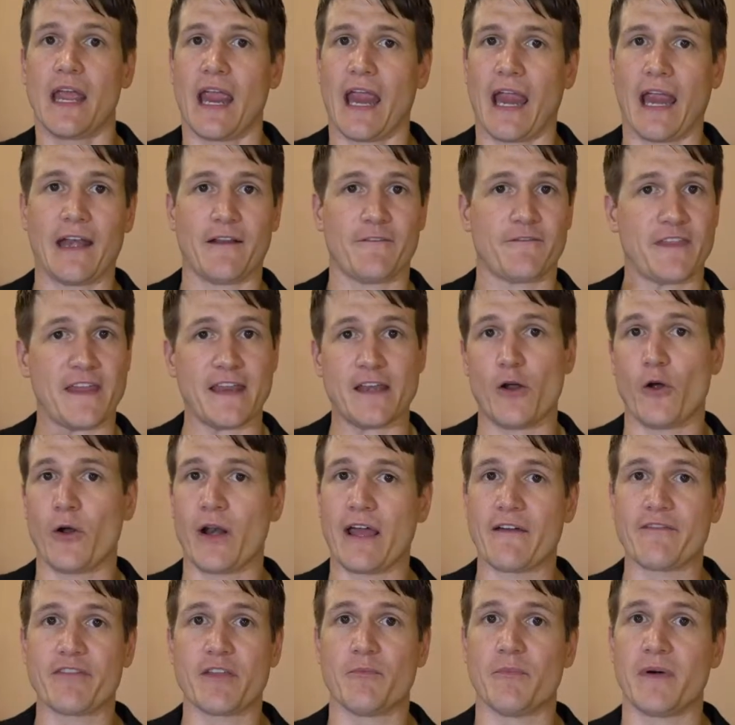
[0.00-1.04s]
And if they don't
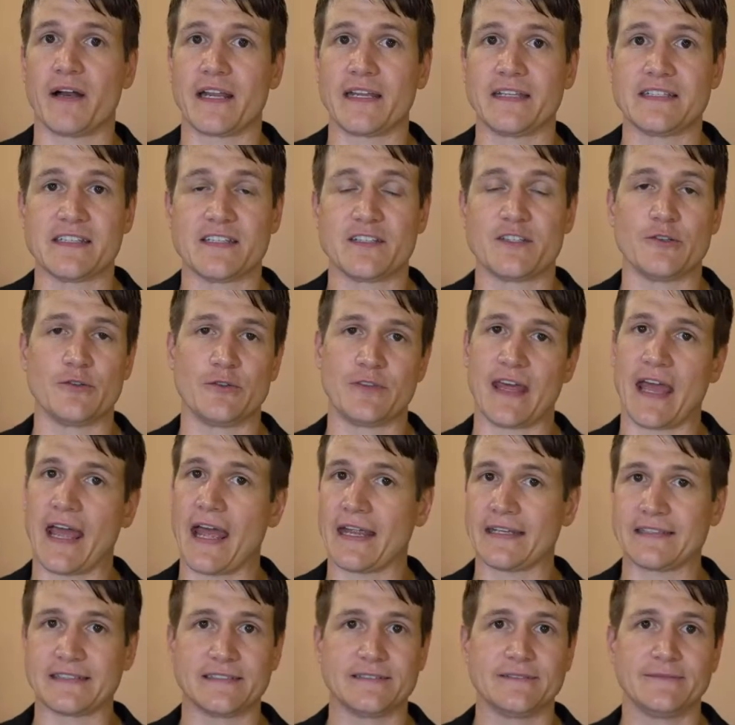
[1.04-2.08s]
have the money to do
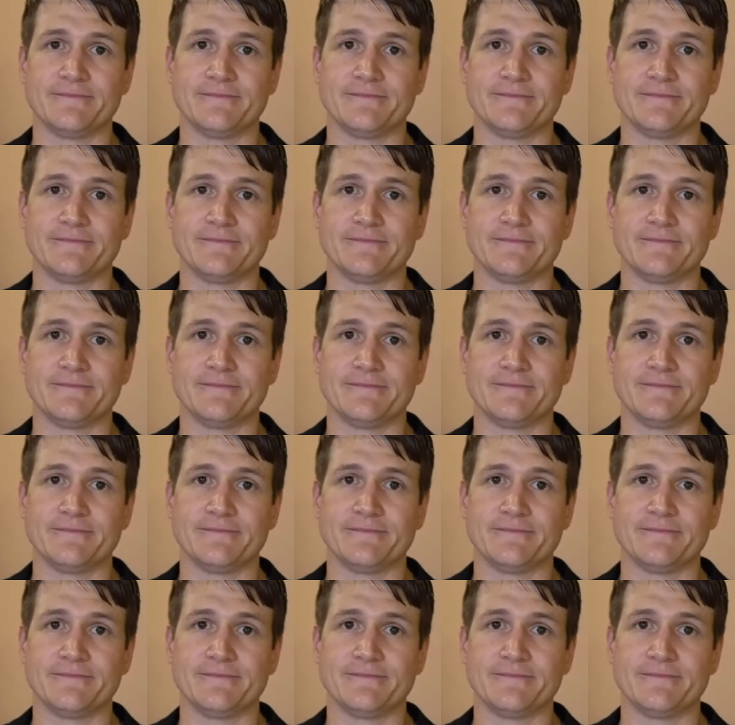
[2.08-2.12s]
that,